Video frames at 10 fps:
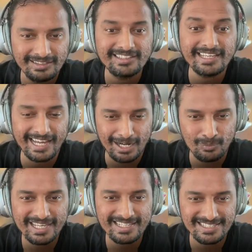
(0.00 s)
the
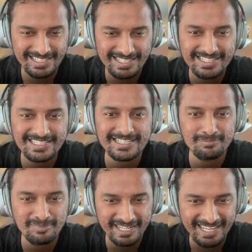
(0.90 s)
advocacies
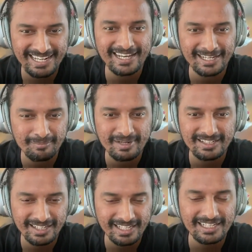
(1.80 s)
and
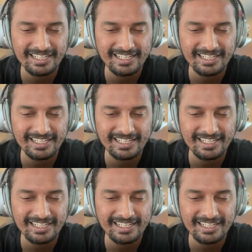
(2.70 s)
pre-alignment, right?